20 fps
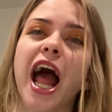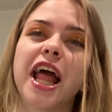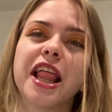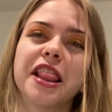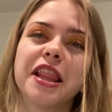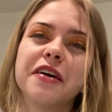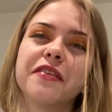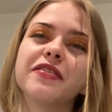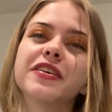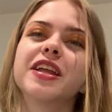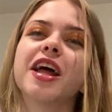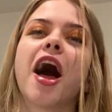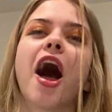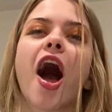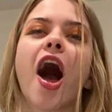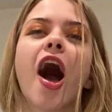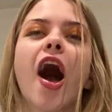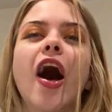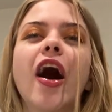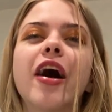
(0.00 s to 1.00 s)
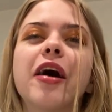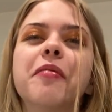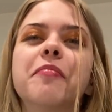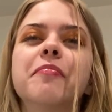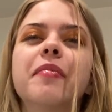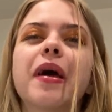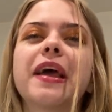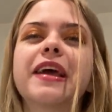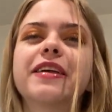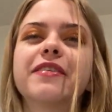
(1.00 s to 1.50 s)
Like, I live in a hut
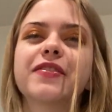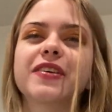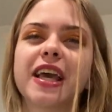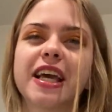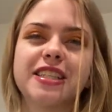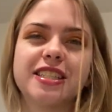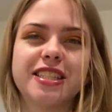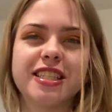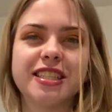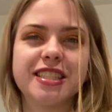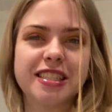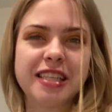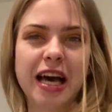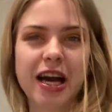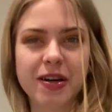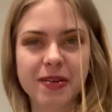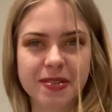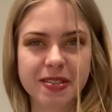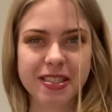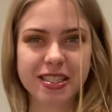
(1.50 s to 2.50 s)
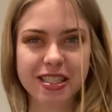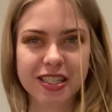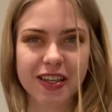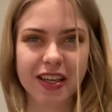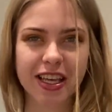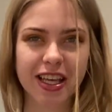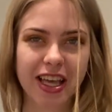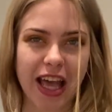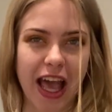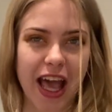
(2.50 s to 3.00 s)
made of kitchen towels,
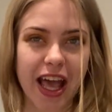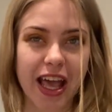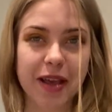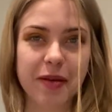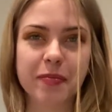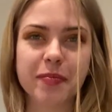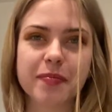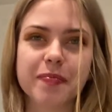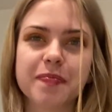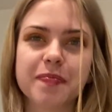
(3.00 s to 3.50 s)
okay?